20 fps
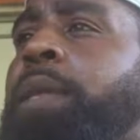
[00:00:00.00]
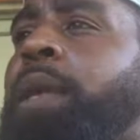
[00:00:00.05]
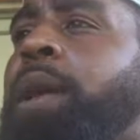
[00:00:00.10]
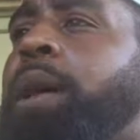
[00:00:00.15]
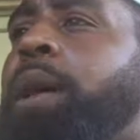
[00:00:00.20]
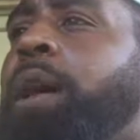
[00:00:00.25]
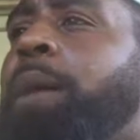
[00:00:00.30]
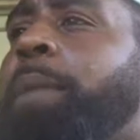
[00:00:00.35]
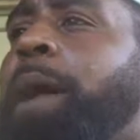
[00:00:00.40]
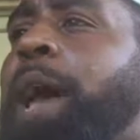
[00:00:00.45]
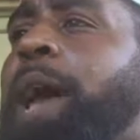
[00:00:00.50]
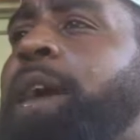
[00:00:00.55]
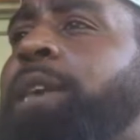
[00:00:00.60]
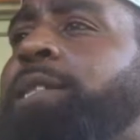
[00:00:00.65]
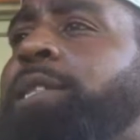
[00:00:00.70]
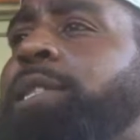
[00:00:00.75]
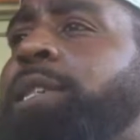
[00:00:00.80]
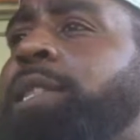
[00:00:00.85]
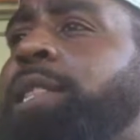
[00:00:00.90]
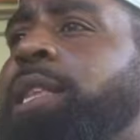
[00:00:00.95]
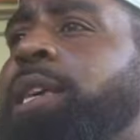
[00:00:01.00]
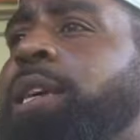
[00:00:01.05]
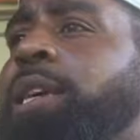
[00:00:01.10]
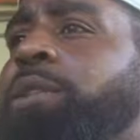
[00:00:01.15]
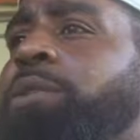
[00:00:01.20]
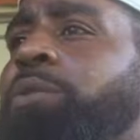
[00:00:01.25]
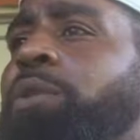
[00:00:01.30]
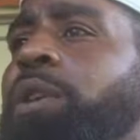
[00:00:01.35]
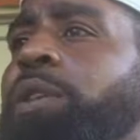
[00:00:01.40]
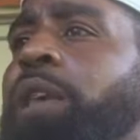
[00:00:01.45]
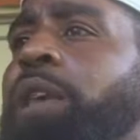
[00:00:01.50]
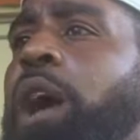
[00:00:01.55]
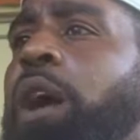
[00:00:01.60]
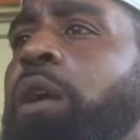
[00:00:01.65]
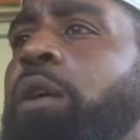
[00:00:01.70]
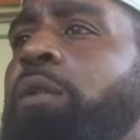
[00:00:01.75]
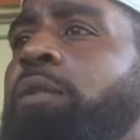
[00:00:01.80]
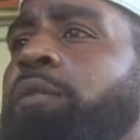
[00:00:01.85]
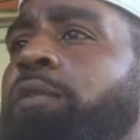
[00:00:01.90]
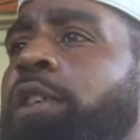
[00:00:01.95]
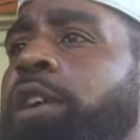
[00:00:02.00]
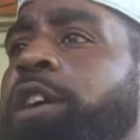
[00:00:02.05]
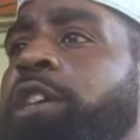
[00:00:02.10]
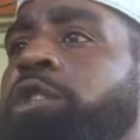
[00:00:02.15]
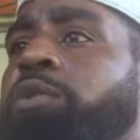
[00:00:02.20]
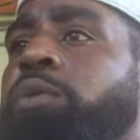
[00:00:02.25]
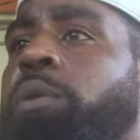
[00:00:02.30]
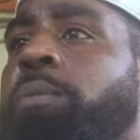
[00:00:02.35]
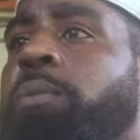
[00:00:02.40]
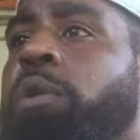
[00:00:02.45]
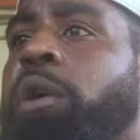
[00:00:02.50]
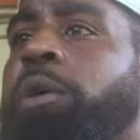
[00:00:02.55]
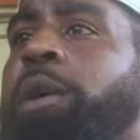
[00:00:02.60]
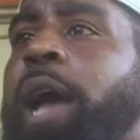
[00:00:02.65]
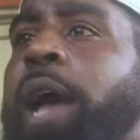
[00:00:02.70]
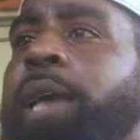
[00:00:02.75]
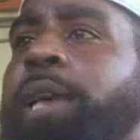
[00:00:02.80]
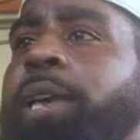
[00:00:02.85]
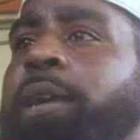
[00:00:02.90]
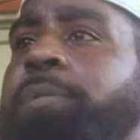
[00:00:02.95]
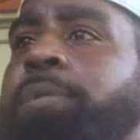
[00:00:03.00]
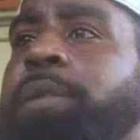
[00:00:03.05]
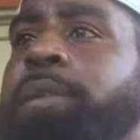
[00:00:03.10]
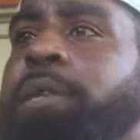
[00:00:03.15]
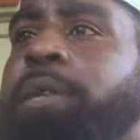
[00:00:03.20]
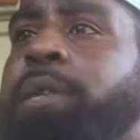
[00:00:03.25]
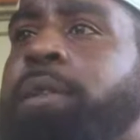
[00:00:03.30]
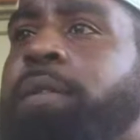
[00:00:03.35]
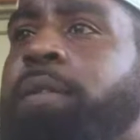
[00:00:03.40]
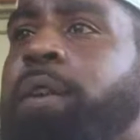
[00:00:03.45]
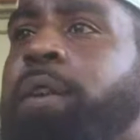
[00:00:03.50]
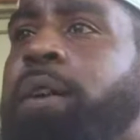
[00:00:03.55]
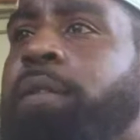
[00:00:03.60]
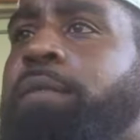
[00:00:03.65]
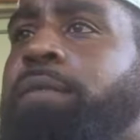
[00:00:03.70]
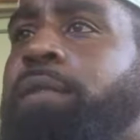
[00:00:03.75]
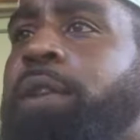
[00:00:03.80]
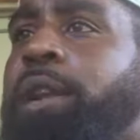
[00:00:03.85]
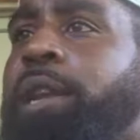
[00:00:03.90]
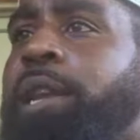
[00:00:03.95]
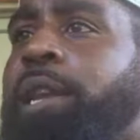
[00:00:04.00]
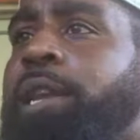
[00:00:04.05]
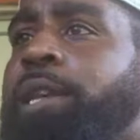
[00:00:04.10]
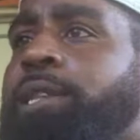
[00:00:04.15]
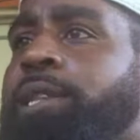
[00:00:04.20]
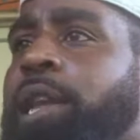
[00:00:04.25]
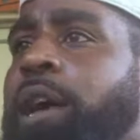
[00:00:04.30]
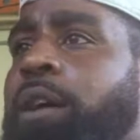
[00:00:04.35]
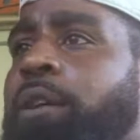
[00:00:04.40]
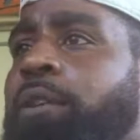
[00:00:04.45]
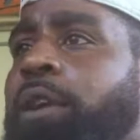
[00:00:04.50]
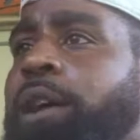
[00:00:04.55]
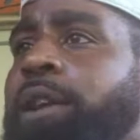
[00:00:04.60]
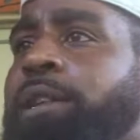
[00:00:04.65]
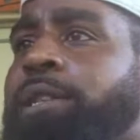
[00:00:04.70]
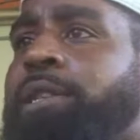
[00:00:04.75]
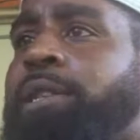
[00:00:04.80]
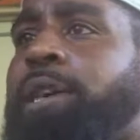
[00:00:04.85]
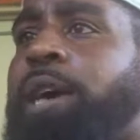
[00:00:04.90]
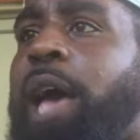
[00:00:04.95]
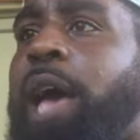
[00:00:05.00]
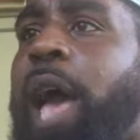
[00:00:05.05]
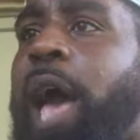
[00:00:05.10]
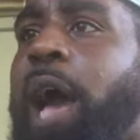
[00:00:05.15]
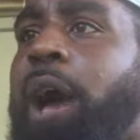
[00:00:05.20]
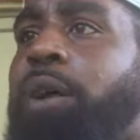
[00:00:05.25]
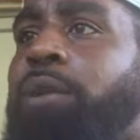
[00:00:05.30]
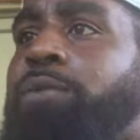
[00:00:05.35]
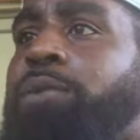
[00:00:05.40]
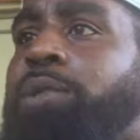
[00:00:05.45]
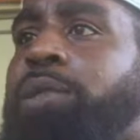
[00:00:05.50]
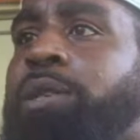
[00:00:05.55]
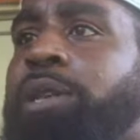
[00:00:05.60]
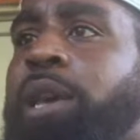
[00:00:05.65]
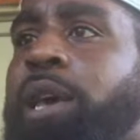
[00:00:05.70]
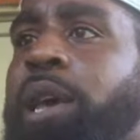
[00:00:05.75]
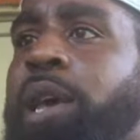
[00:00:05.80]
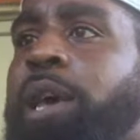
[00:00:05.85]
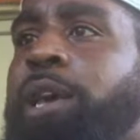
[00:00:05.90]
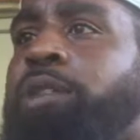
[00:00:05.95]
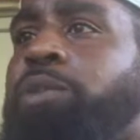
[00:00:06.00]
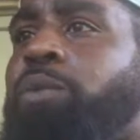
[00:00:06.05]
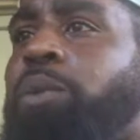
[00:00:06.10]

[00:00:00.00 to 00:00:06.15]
I actually lean toward that over. Injury report, you got Gibson for the Knicks downgraded to out, as